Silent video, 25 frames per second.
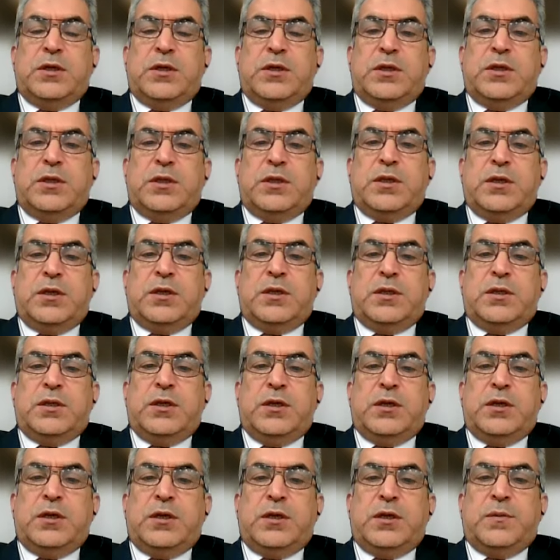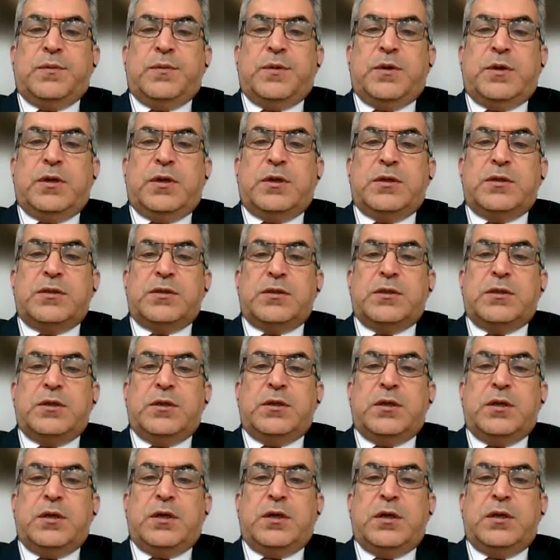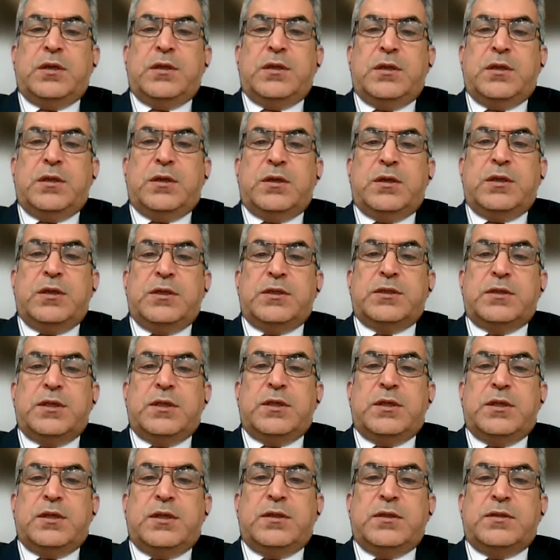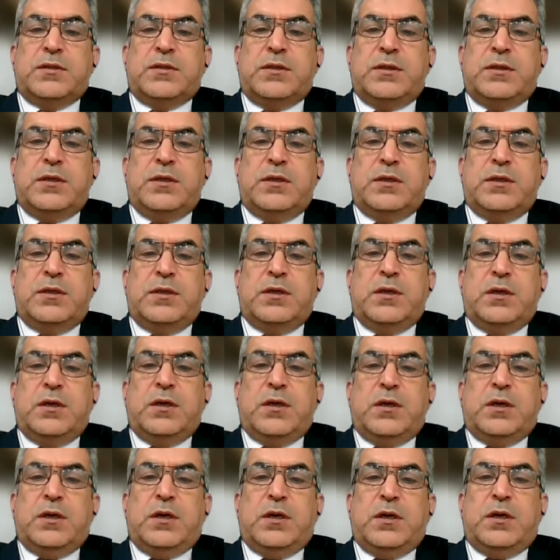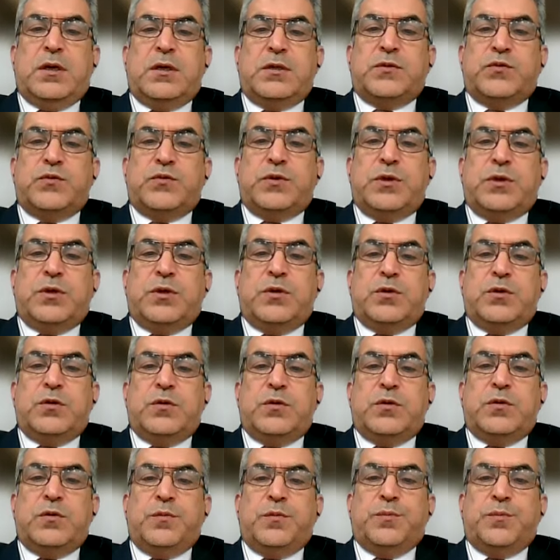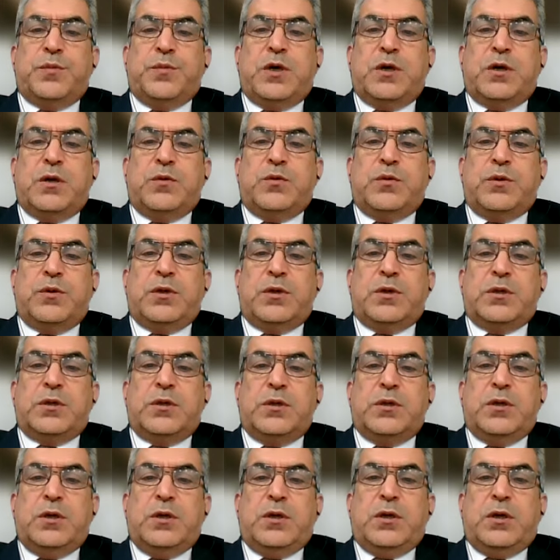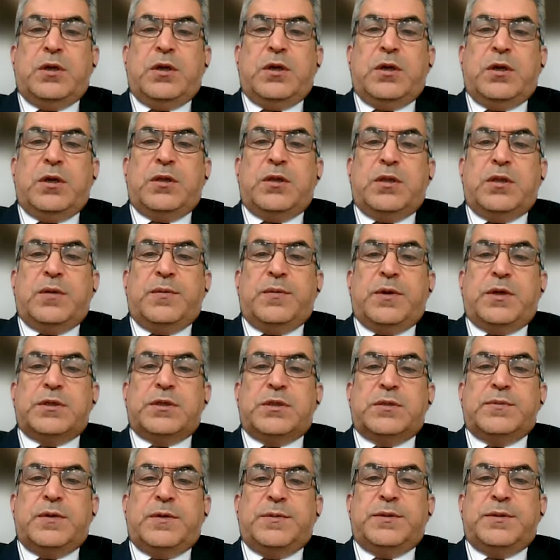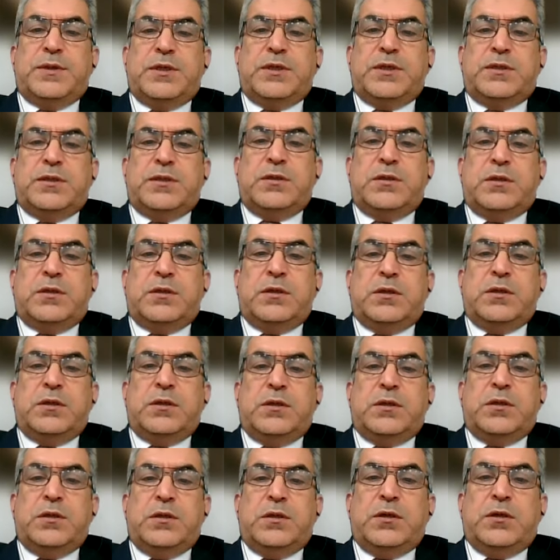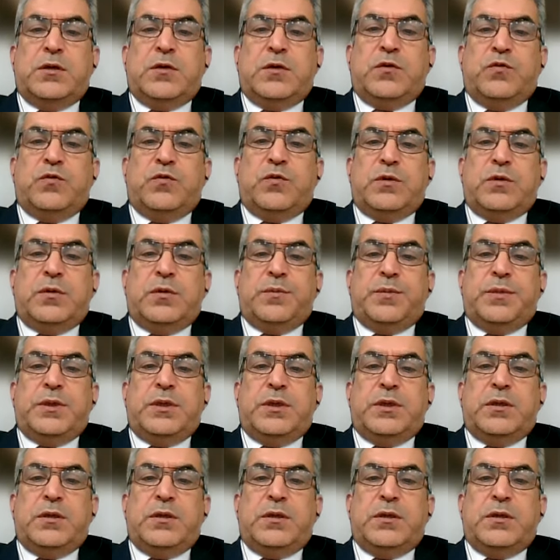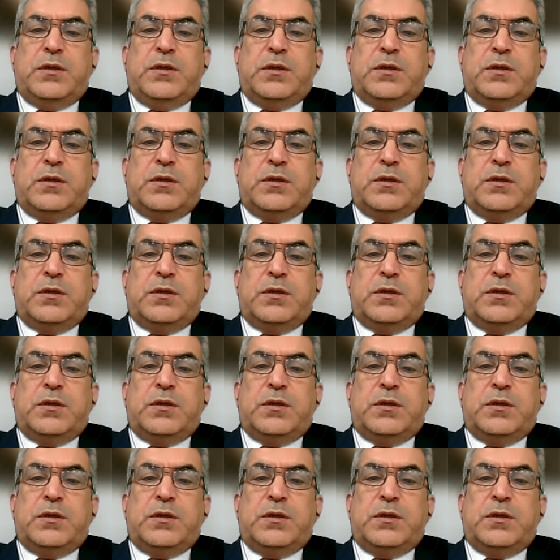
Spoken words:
in the anterior parts and increase the density as we go backward. And the maximum density will be in